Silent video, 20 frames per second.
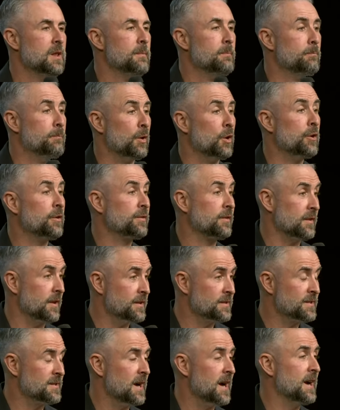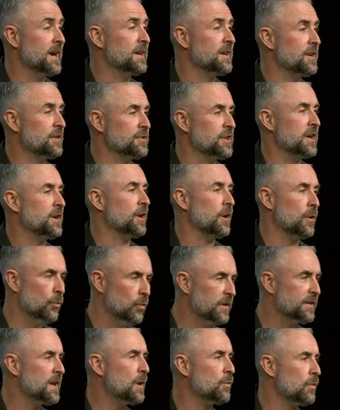birth assigned gender or
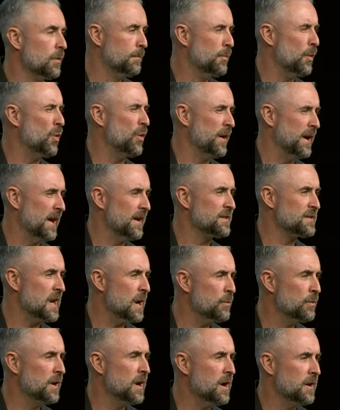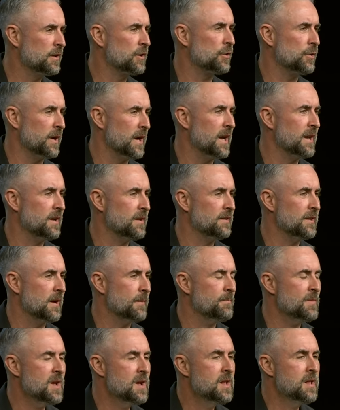what they born as, how God created them.